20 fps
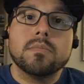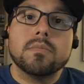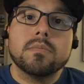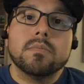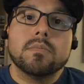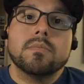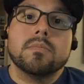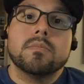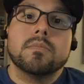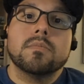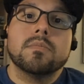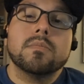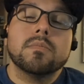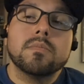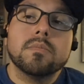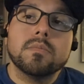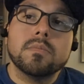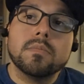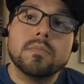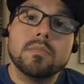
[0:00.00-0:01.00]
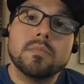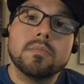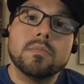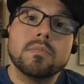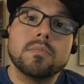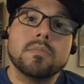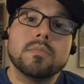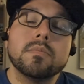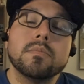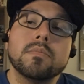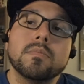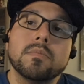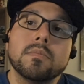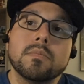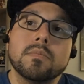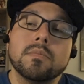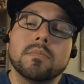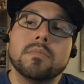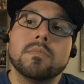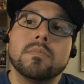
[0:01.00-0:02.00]

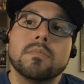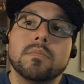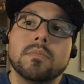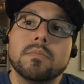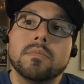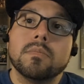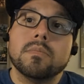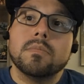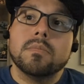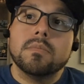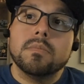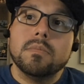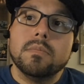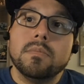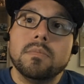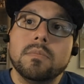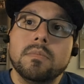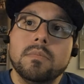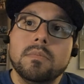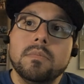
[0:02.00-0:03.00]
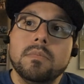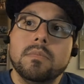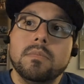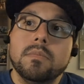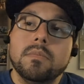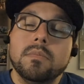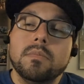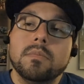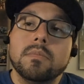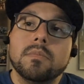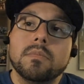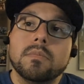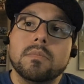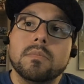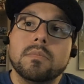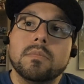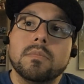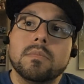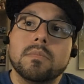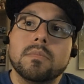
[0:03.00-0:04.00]

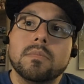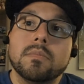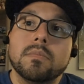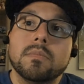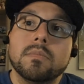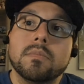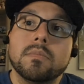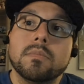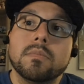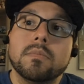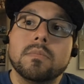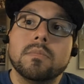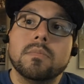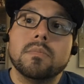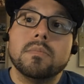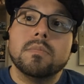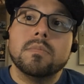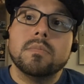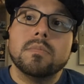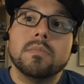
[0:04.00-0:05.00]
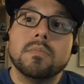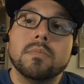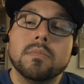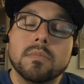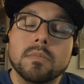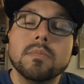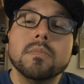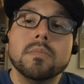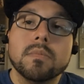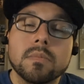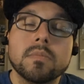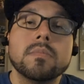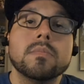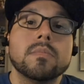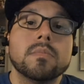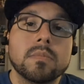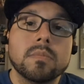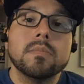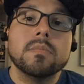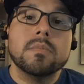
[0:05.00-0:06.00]

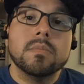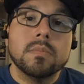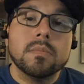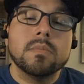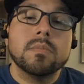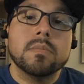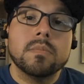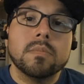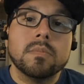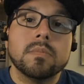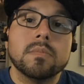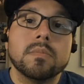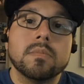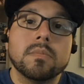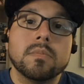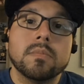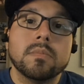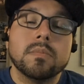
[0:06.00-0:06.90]
[no speech]